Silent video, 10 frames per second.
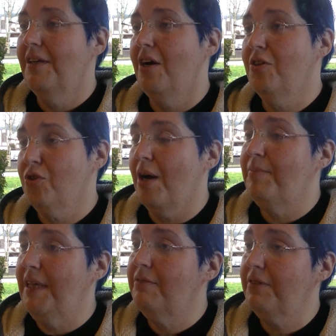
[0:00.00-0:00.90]
our
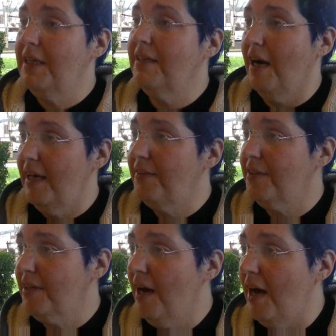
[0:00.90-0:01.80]
drop-dead Fred guy in the
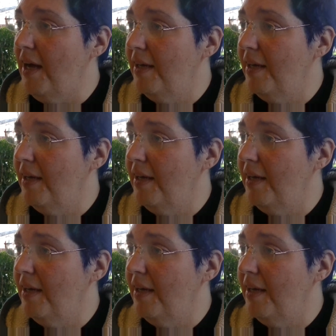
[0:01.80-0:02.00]
sky.